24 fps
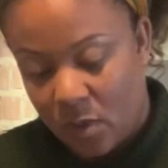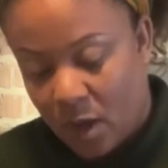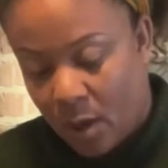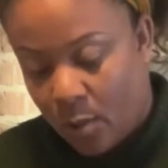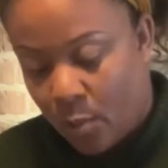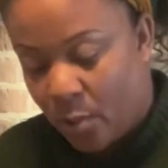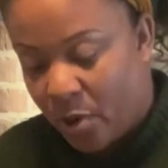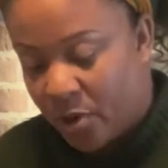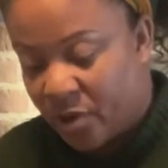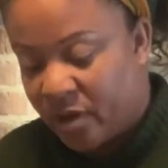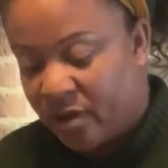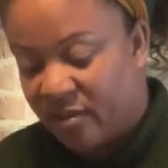
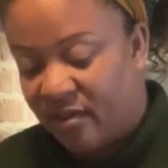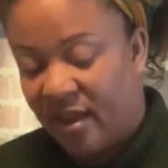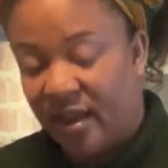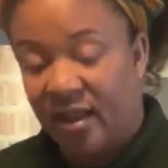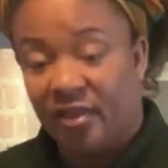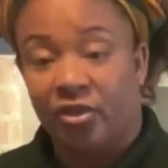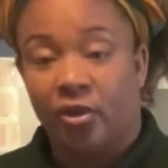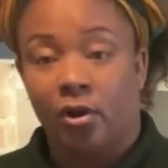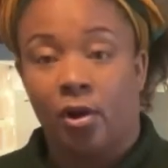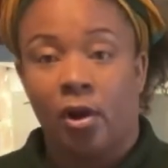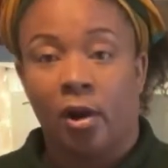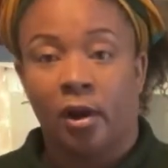We're going to
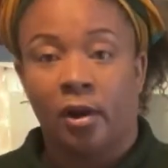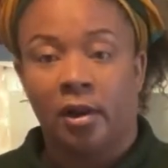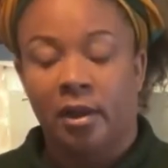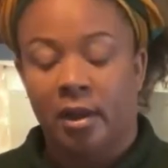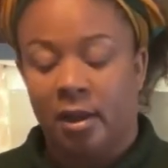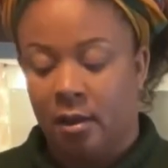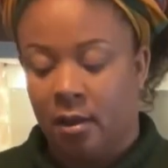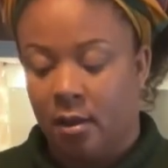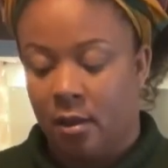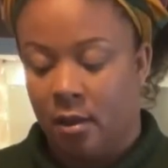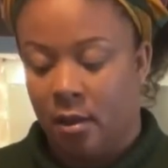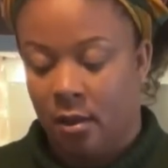take the
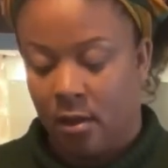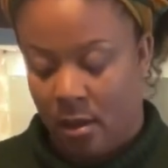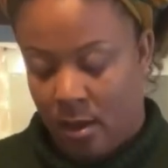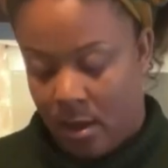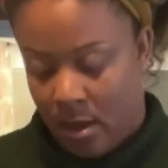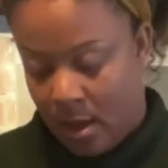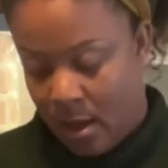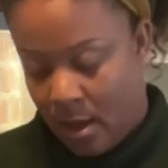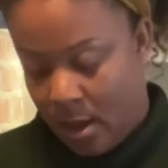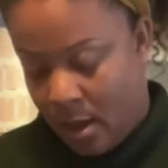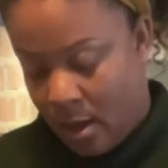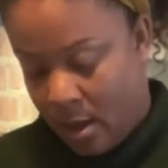garlic,
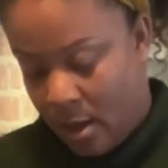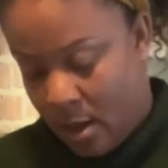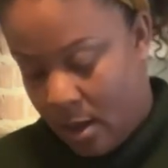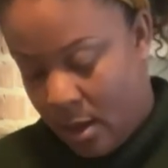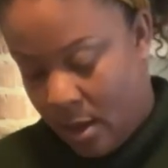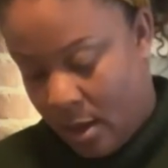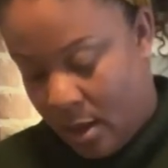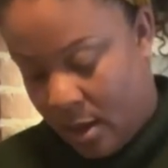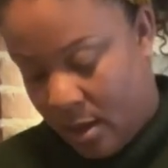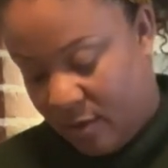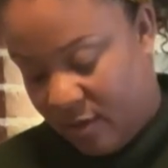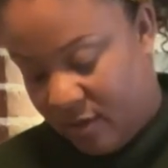
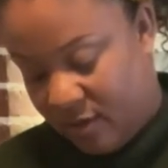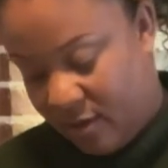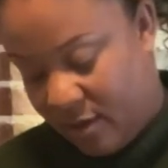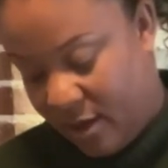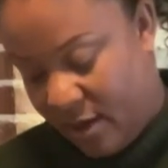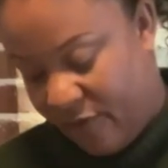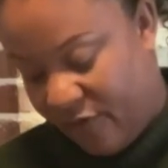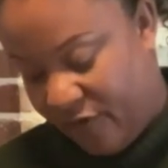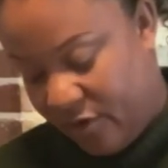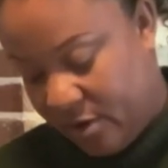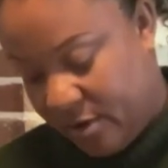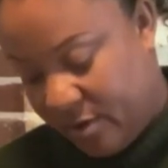
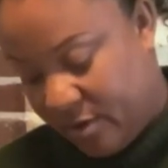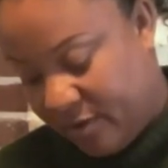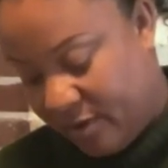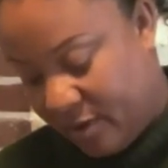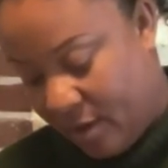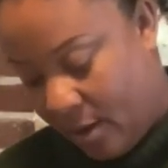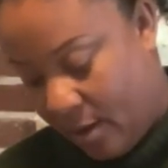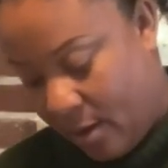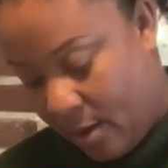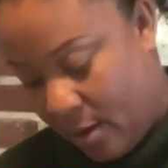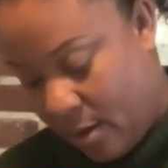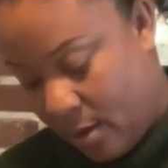stuff it
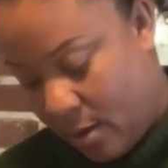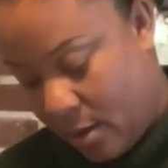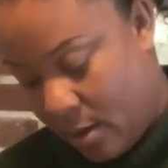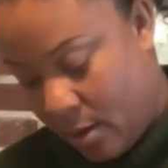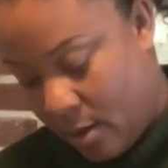inside.